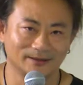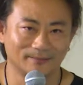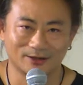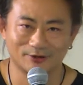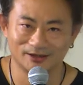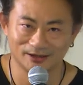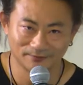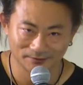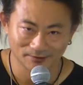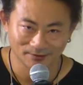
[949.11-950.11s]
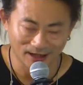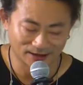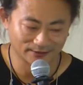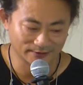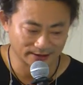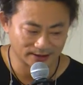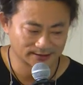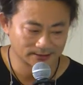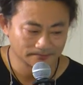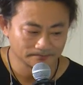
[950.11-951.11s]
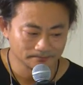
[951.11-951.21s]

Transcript: democratic activities.